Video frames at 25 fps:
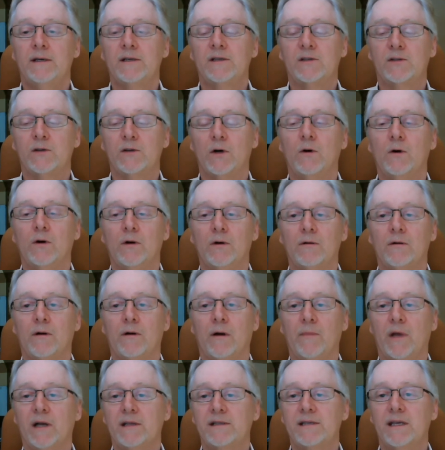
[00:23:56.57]
So
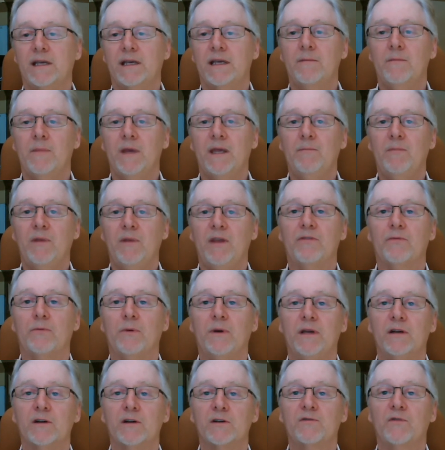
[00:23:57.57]
I'm not saying it may be
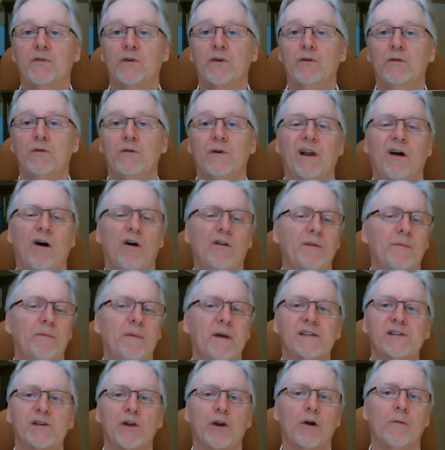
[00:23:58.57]
3 years for you. It all
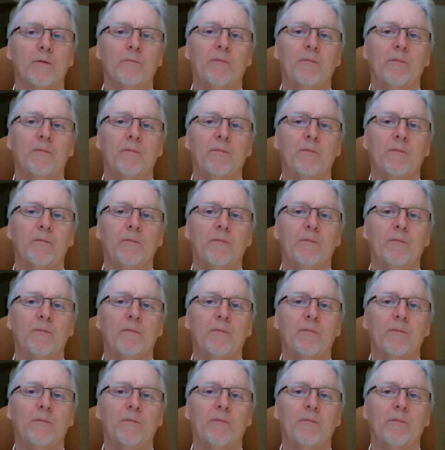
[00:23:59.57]
depends on our